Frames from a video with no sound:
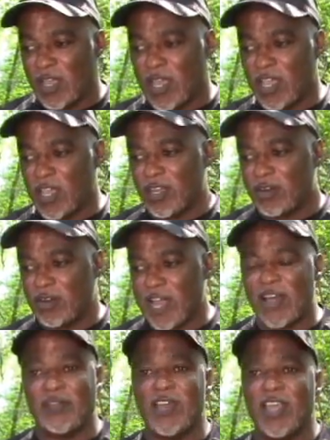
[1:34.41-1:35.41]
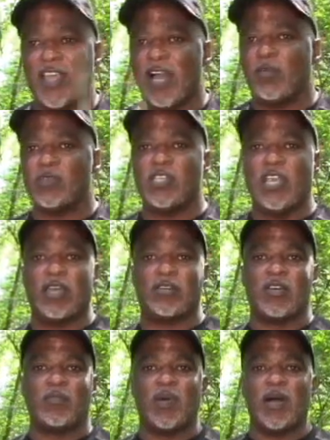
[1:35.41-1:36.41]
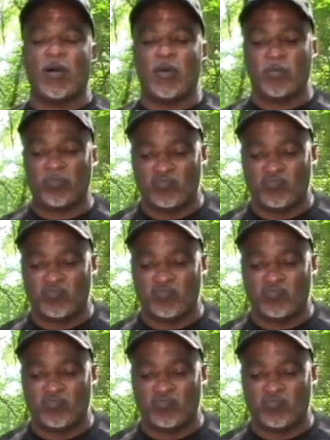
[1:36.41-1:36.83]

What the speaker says: And I think I was getting about